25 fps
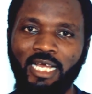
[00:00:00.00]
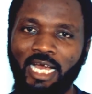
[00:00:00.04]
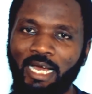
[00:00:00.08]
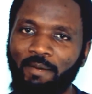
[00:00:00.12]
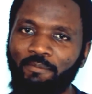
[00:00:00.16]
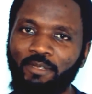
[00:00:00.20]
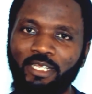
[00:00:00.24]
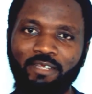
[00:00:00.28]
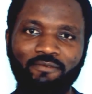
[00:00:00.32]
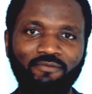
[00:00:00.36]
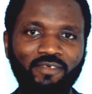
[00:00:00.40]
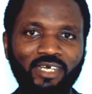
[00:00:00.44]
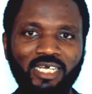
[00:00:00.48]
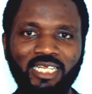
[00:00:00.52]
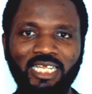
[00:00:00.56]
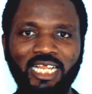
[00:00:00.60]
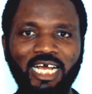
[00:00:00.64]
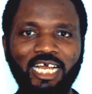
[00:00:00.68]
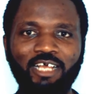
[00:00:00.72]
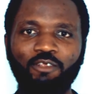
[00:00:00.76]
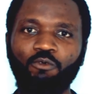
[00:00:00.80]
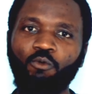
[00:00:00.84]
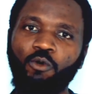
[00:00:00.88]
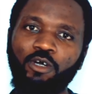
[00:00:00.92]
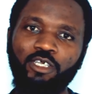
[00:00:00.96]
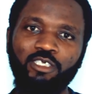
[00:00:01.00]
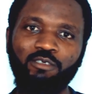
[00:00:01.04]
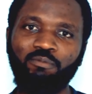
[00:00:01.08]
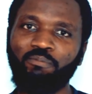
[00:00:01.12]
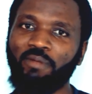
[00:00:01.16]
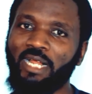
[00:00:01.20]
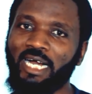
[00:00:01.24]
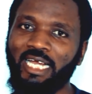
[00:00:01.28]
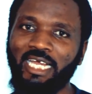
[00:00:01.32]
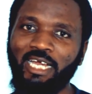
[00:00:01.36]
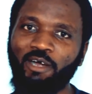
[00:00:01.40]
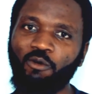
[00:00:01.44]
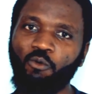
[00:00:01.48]
I mean, if the client wants
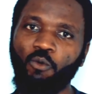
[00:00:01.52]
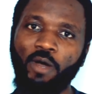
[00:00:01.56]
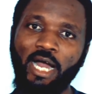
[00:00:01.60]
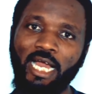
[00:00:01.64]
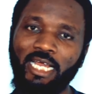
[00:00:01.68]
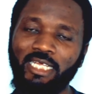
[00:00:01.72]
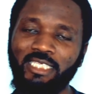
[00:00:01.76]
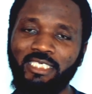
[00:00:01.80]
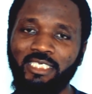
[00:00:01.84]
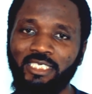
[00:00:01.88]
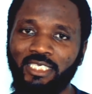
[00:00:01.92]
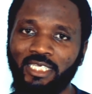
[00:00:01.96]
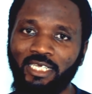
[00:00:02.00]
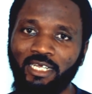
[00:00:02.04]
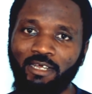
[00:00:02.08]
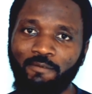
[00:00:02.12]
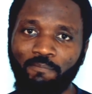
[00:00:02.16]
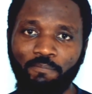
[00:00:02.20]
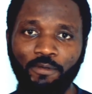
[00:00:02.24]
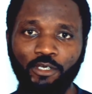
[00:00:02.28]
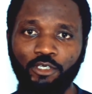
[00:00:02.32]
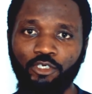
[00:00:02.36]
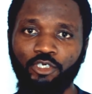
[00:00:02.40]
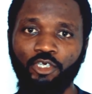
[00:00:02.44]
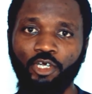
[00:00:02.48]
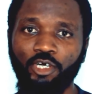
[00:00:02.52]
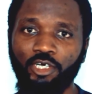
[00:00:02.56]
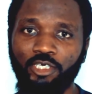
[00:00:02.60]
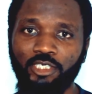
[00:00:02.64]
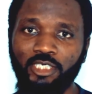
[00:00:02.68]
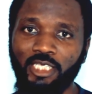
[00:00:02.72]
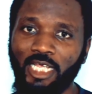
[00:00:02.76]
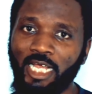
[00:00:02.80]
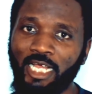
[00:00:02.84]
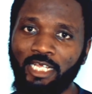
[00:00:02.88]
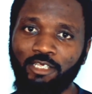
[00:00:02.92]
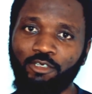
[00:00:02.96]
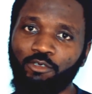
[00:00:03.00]
black and white
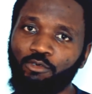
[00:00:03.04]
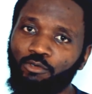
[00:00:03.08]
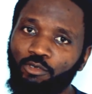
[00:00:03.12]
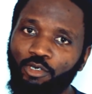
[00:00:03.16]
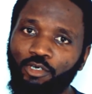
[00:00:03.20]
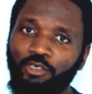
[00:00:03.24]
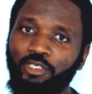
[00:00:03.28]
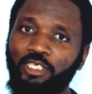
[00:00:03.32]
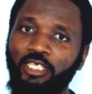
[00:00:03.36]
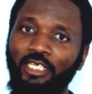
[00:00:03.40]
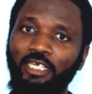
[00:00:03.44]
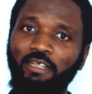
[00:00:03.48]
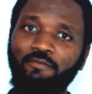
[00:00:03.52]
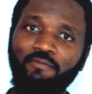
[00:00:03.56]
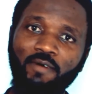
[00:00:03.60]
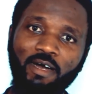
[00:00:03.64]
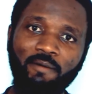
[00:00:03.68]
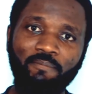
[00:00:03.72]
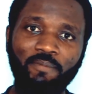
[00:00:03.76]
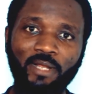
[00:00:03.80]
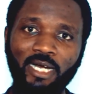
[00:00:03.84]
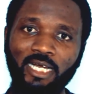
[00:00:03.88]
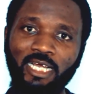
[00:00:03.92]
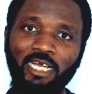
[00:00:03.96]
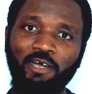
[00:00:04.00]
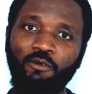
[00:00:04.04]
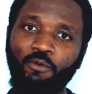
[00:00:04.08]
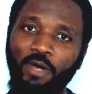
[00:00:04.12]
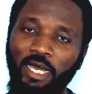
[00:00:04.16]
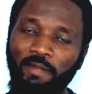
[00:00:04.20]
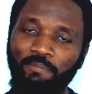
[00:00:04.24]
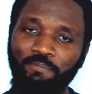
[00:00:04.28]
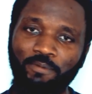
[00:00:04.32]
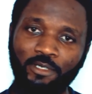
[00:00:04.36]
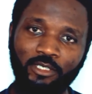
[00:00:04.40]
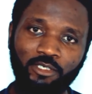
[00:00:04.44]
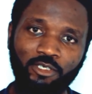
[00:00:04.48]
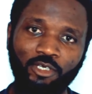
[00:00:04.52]
pictures and you don't deliver black and
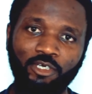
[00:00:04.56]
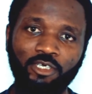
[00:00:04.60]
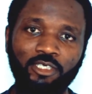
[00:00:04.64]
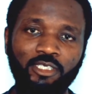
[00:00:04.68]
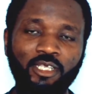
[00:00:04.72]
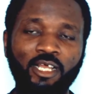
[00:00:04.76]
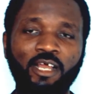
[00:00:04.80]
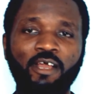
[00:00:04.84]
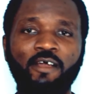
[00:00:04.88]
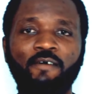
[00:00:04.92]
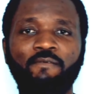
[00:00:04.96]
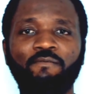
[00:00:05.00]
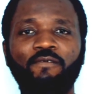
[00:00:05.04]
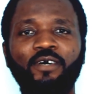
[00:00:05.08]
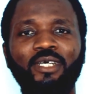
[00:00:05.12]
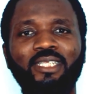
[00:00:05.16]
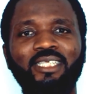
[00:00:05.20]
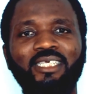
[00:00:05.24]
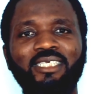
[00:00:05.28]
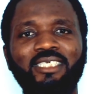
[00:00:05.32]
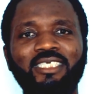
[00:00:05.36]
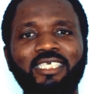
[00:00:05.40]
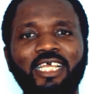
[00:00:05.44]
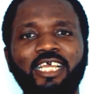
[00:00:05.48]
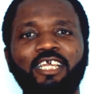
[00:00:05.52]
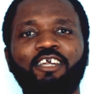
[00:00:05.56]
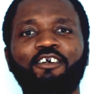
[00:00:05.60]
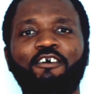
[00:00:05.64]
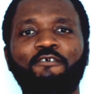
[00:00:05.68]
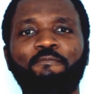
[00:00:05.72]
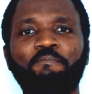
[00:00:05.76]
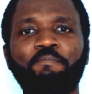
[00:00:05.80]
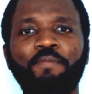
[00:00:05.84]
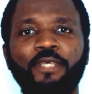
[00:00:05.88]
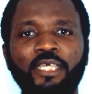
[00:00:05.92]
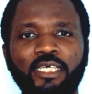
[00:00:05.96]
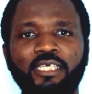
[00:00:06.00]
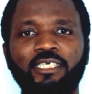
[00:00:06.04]
white pictures, for the sake
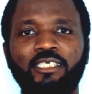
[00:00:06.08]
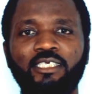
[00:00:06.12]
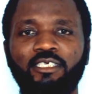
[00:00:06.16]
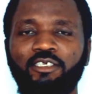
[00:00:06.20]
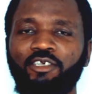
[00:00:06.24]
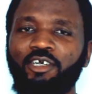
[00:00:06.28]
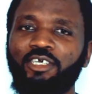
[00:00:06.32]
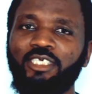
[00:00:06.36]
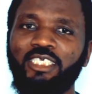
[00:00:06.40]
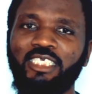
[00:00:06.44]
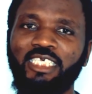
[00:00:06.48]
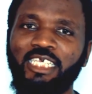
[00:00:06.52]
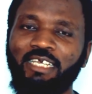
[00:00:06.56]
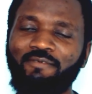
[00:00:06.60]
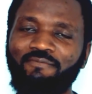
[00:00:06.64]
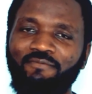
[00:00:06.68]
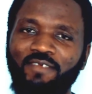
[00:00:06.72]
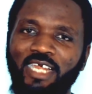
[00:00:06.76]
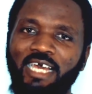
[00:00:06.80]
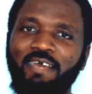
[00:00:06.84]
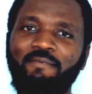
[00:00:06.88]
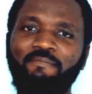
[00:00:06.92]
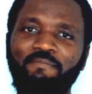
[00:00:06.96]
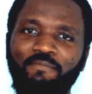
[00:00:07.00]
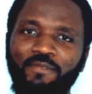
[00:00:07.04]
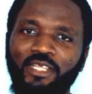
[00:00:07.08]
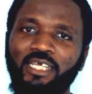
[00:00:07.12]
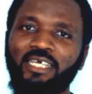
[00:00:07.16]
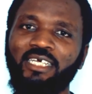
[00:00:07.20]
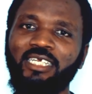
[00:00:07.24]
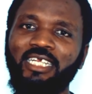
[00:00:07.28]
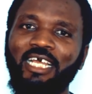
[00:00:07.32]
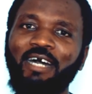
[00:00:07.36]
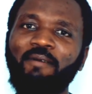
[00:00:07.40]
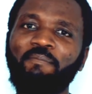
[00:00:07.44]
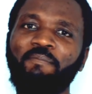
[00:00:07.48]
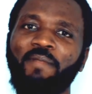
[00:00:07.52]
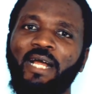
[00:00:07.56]
of peace, just give them
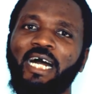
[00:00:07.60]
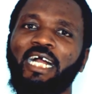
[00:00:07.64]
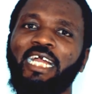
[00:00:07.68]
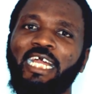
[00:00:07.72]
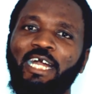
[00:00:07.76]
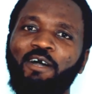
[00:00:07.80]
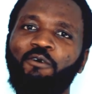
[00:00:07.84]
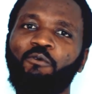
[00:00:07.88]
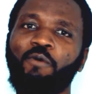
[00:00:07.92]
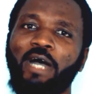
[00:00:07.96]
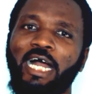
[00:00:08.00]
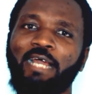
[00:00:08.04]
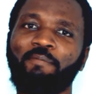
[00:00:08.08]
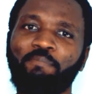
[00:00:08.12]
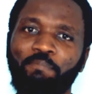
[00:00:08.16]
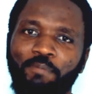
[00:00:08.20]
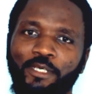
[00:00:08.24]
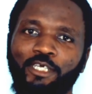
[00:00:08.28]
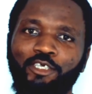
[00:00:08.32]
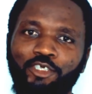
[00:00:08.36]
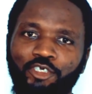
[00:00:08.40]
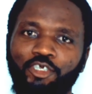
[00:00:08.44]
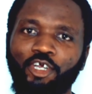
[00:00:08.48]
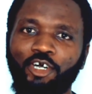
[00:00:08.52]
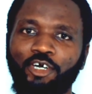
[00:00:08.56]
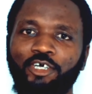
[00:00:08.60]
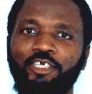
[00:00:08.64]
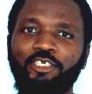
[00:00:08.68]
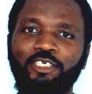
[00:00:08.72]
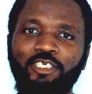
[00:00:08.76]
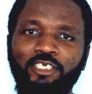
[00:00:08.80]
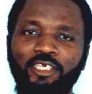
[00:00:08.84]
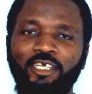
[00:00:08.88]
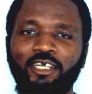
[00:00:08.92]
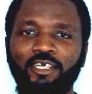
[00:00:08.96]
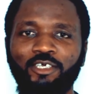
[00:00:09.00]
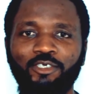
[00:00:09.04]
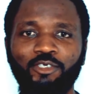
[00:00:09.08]
their black and white
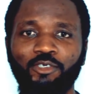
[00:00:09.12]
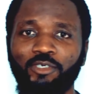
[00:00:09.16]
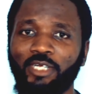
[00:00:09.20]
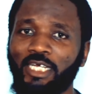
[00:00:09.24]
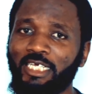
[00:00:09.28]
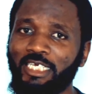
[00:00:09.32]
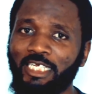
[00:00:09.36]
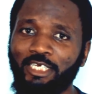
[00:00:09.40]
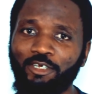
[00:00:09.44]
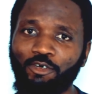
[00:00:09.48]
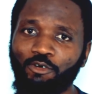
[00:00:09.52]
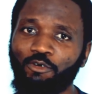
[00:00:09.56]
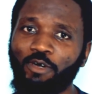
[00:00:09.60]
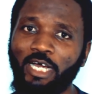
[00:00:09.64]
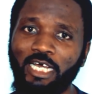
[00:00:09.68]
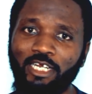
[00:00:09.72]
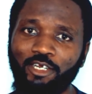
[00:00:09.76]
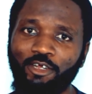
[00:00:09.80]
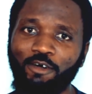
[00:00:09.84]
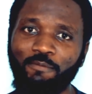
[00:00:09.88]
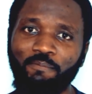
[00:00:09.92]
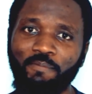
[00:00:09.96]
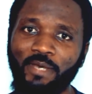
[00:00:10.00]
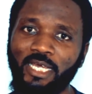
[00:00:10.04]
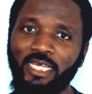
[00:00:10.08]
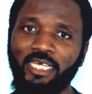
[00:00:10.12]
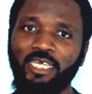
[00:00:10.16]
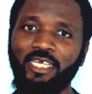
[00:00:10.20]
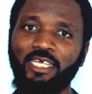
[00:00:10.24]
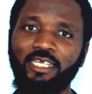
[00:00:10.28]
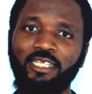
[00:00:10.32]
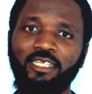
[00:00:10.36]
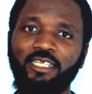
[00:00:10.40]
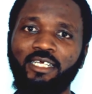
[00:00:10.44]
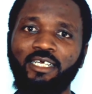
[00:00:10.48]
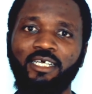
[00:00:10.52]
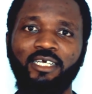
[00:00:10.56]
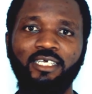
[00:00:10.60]
pictures so that they don't end up
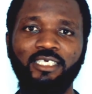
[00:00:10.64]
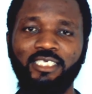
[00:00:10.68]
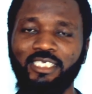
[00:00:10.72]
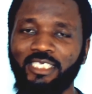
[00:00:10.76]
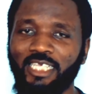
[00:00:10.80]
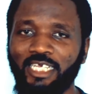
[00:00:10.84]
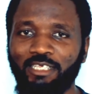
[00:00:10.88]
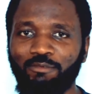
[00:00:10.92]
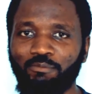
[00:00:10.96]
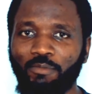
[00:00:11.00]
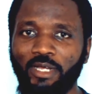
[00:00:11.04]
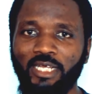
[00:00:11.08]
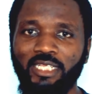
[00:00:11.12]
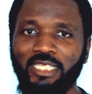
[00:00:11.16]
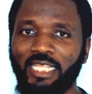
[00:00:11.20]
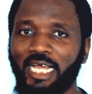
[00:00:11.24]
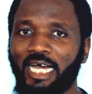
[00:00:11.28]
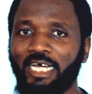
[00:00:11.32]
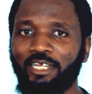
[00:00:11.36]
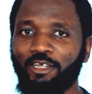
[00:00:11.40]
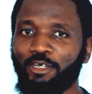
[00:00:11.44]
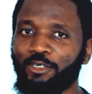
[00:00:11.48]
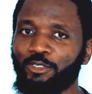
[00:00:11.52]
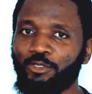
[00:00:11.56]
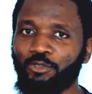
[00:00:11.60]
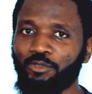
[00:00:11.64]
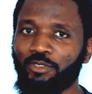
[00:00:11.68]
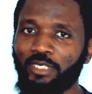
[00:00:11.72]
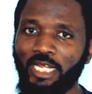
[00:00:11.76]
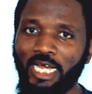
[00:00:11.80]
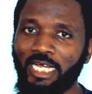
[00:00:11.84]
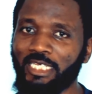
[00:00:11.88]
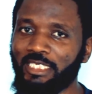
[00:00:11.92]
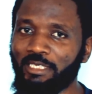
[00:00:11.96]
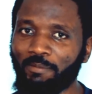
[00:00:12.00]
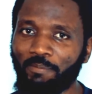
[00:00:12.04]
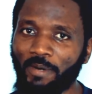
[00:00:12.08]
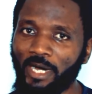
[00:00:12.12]
making statements that are not too
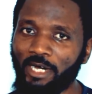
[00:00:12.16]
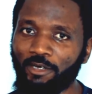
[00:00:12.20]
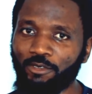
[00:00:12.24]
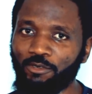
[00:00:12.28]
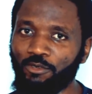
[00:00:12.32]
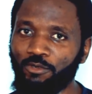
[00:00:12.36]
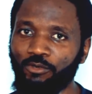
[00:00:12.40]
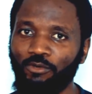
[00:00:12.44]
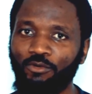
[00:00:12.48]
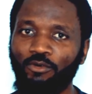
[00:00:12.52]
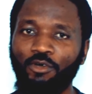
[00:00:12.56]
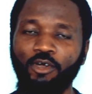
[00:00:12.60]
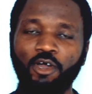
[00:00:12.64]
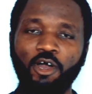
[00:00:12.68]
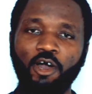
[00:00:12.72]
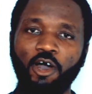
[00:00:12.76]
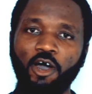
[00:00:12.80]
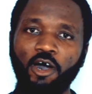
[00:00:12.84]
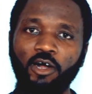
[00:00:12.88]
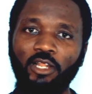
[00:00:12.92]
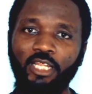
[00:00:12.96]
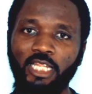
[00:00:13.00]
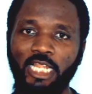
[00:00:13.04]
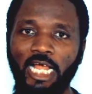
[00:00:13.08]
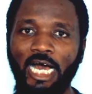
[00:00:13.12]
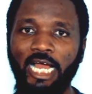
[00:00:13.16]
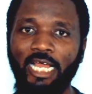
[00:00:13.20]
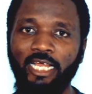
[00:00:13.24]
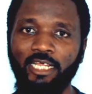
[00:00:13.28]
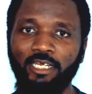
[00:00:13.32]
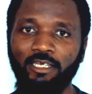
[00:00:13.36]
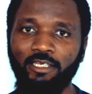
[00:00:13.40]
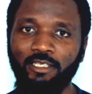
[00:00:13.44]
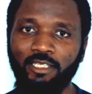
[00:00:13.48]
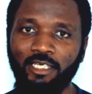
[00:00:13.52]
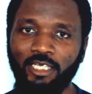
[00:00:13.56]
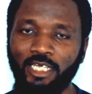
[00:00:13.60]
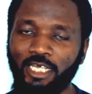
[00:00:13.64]
nice about you
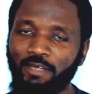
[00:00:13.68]
online.